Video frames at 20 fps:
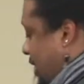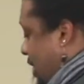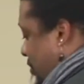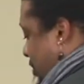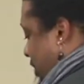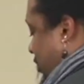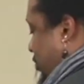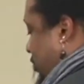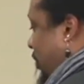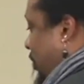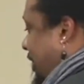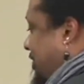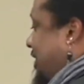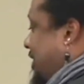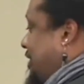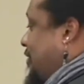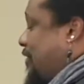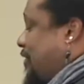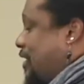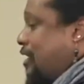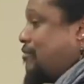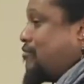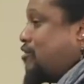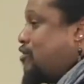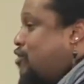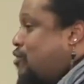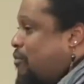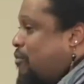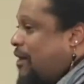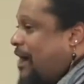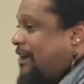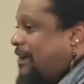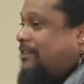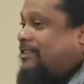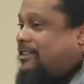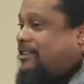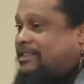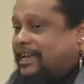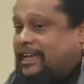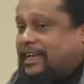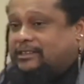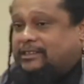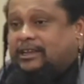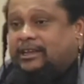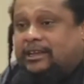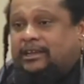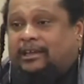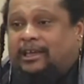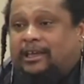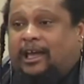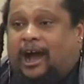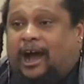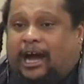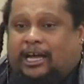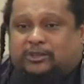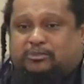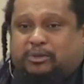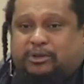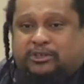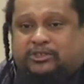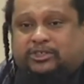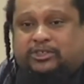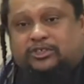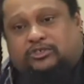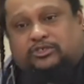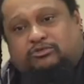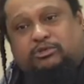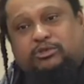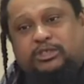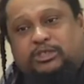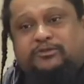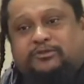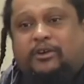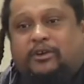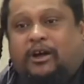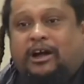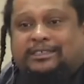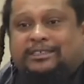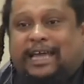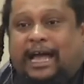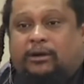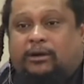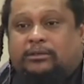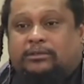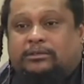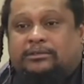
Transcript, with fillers: Because once they developed new pregnancy tests, hospitals just threw these frogs out.